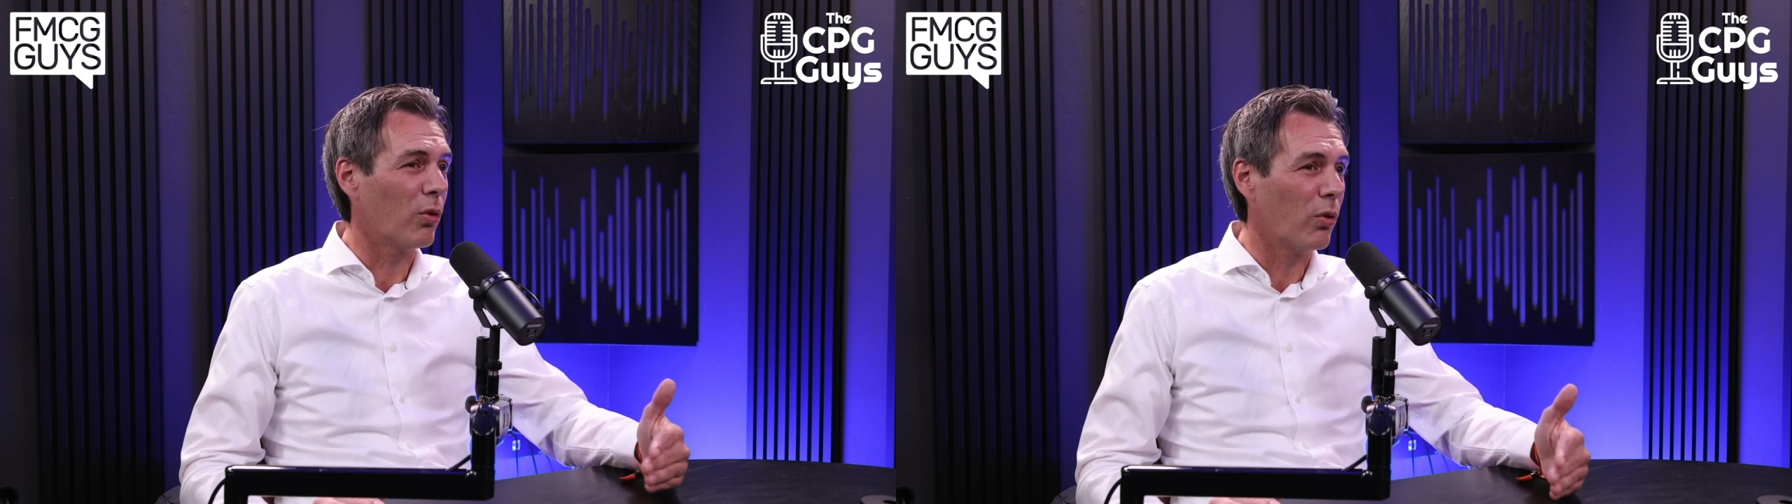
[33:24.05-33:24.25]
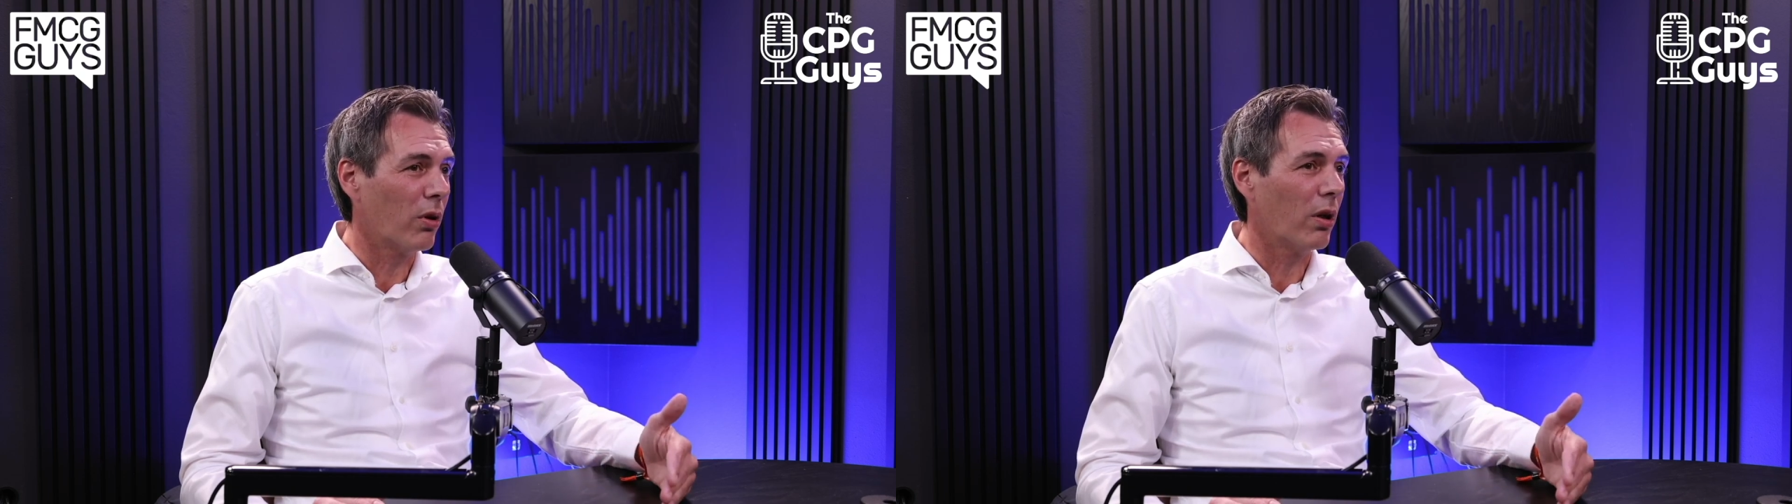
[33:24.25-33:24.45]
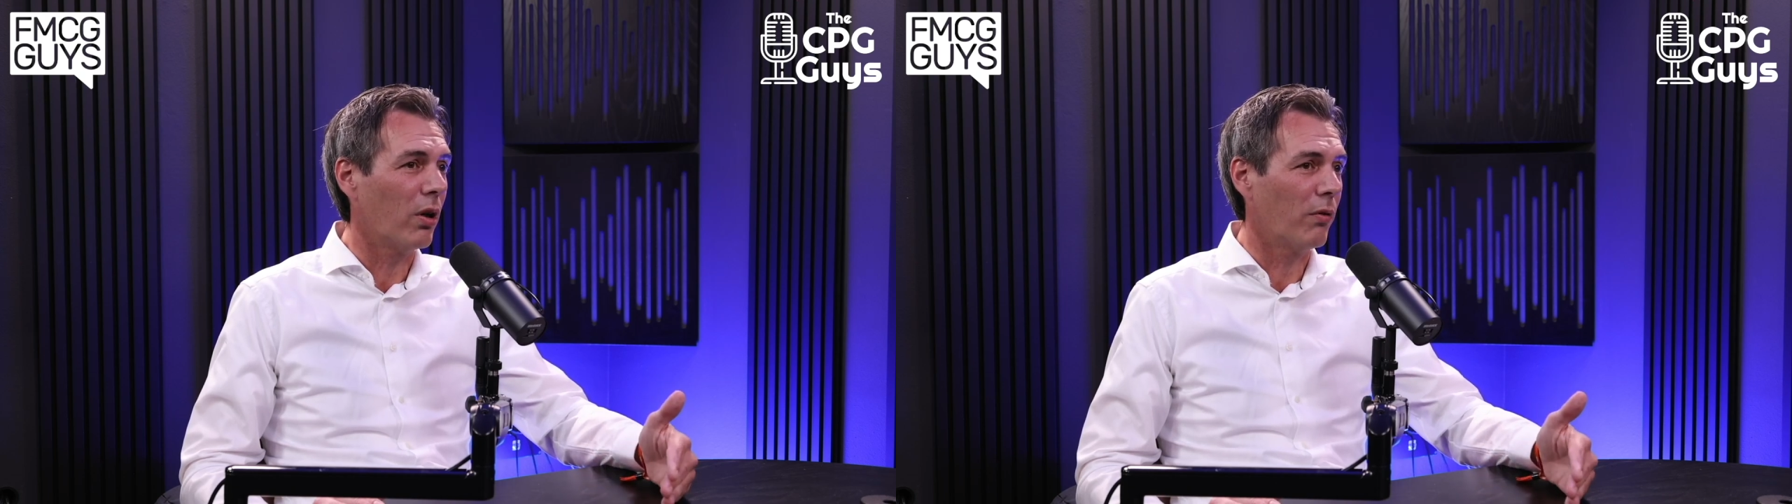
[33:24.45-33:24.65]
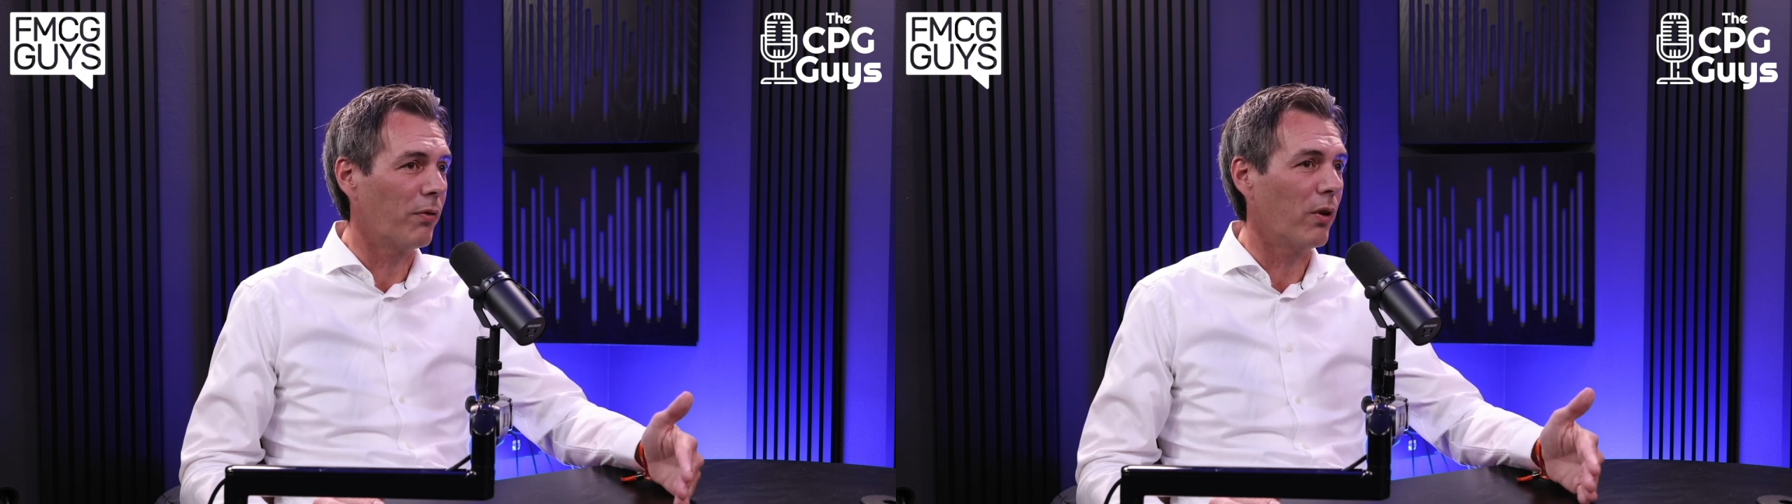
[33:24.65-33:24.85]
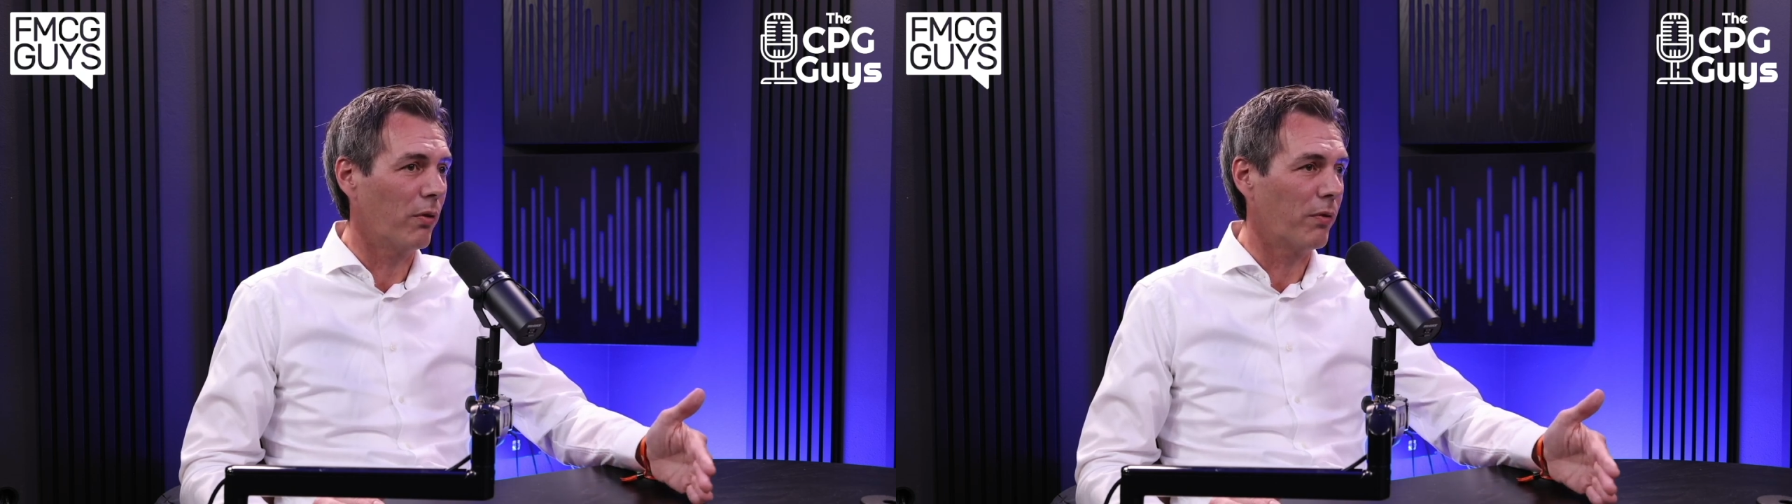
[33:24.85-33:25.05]
core
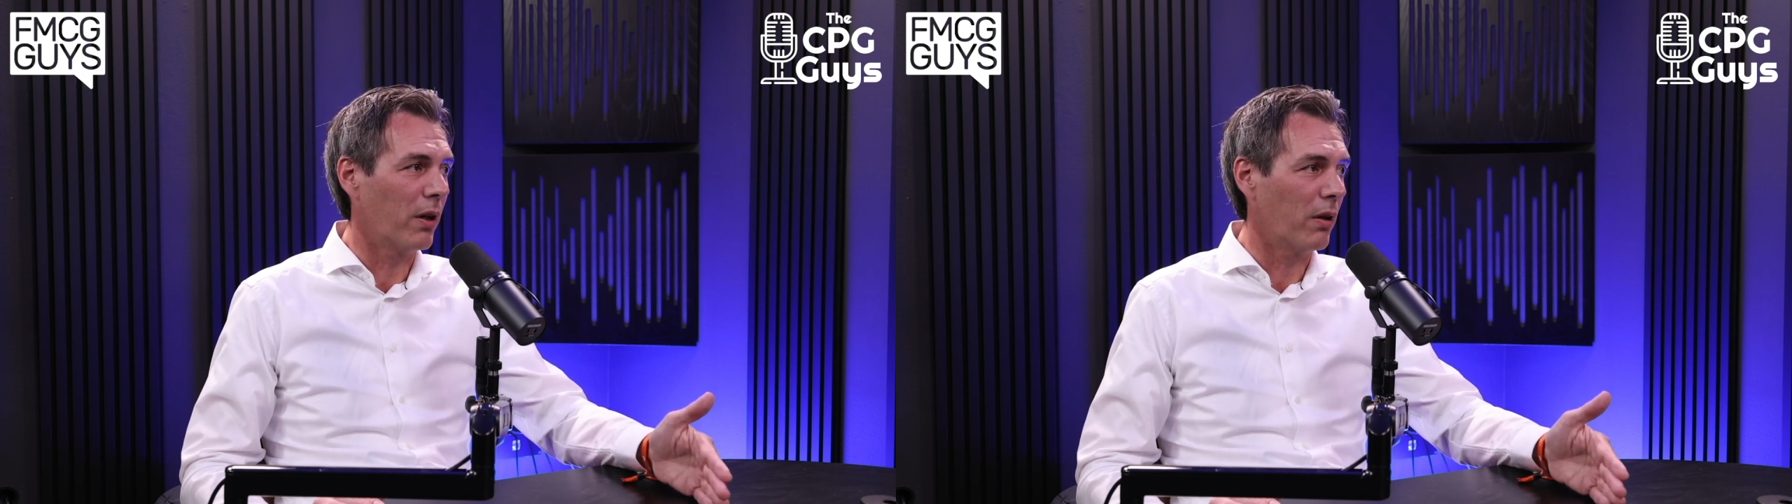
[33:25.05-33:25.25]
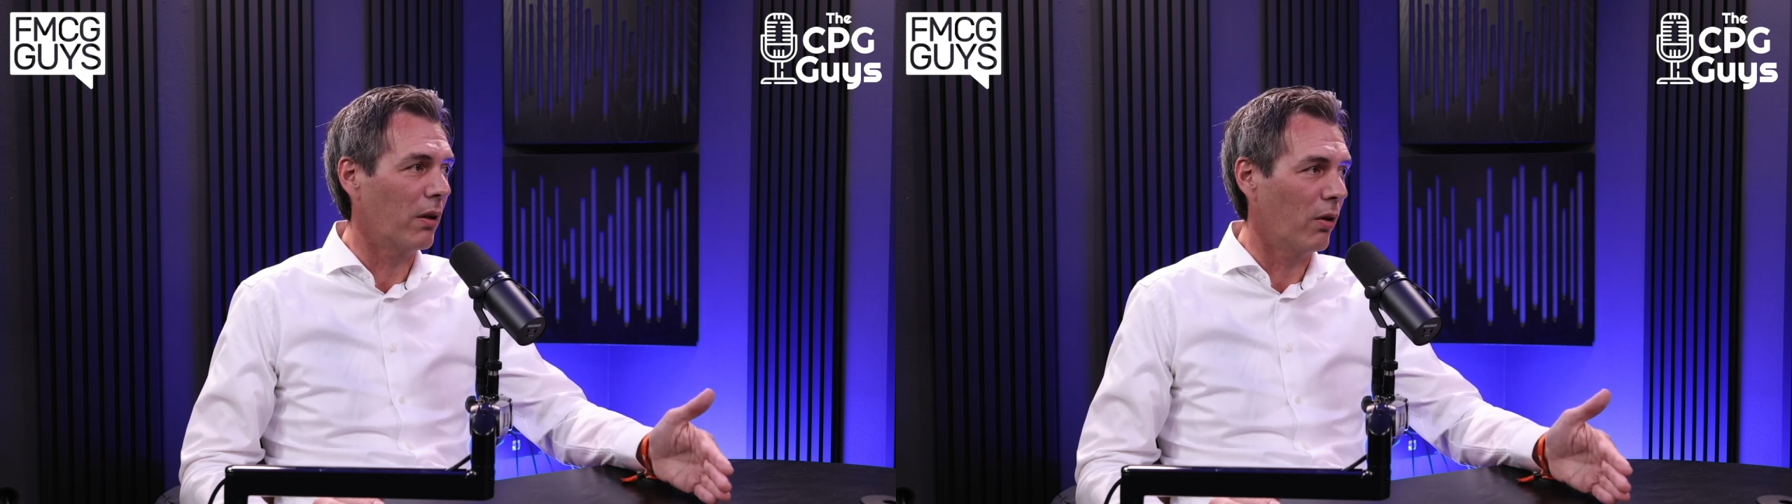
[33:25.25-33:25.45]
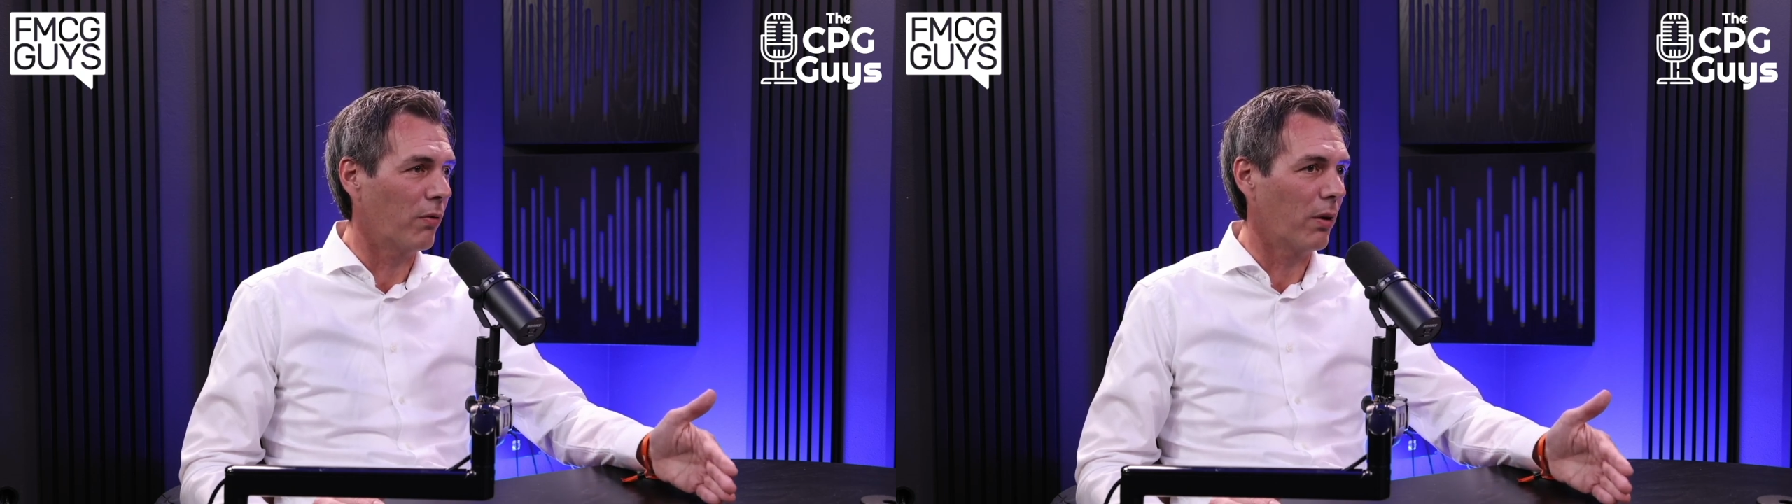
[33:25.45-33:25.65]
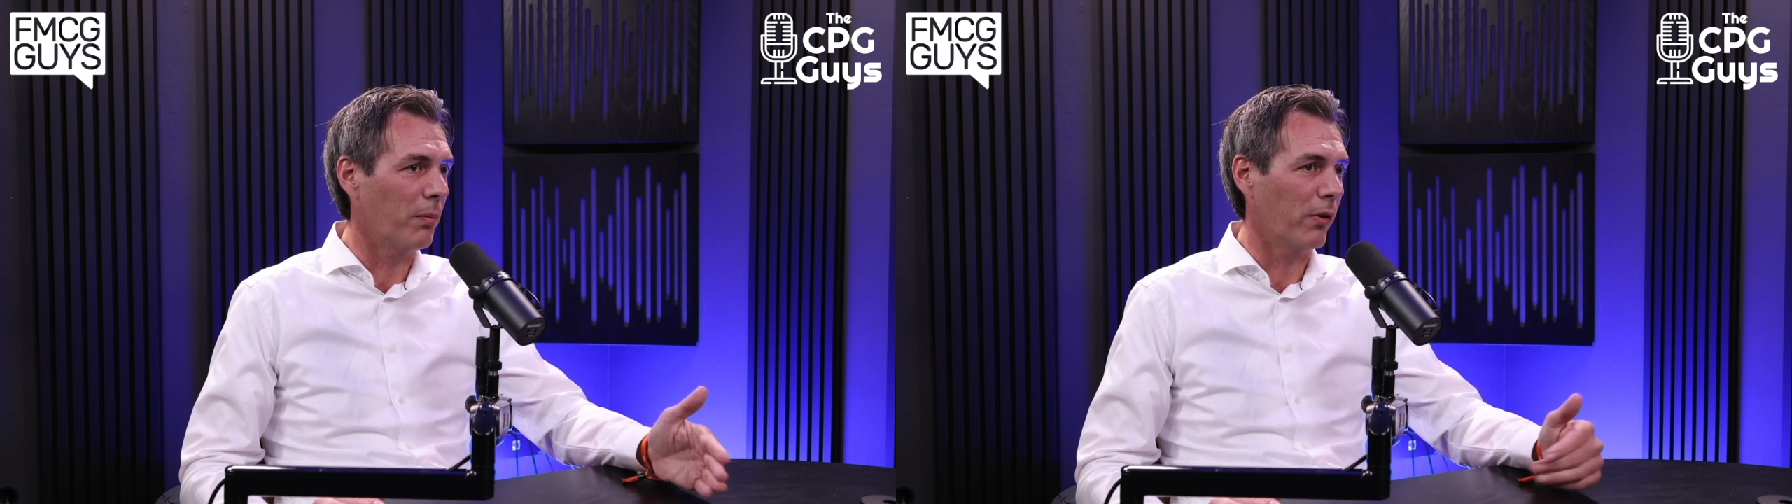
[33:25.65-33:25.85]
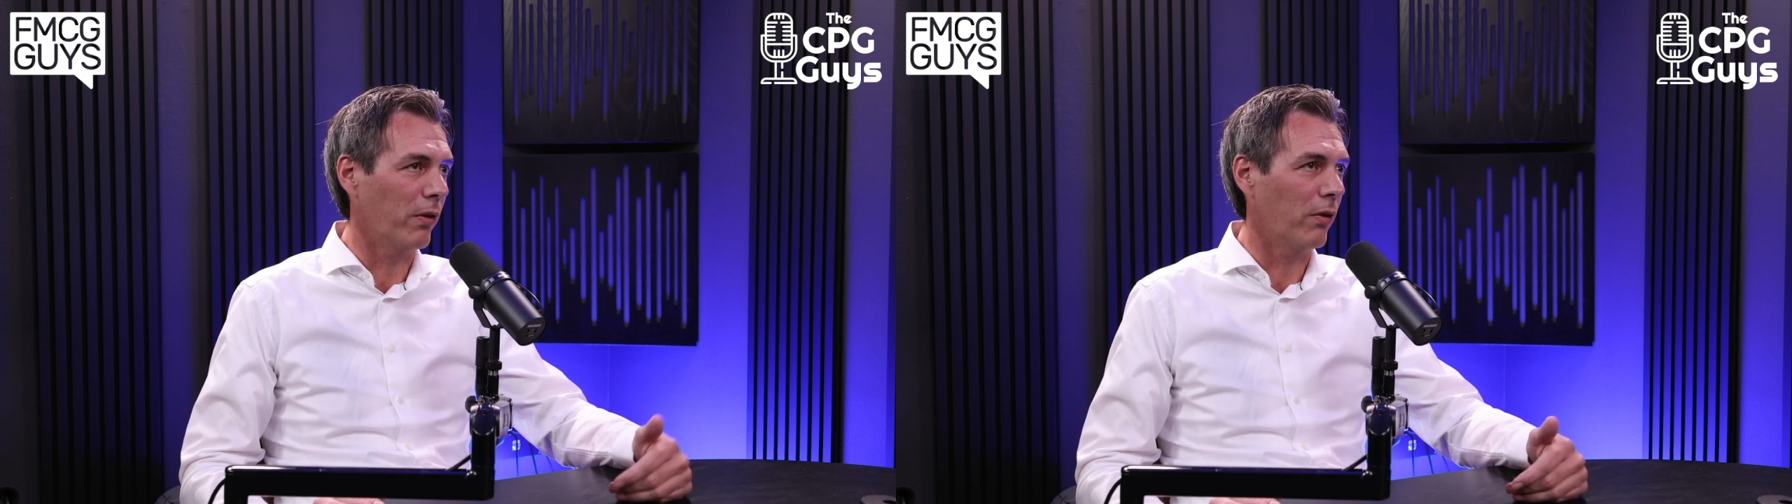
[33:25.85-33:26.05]
of our
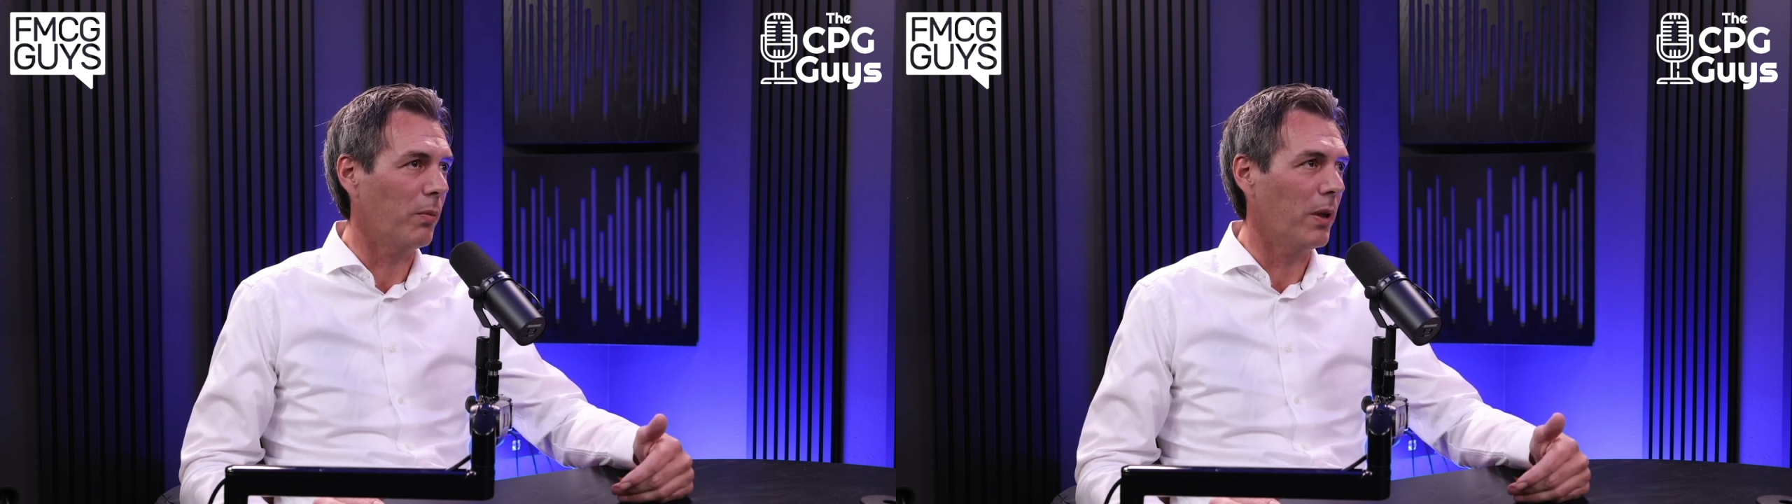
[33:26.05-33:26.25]
business.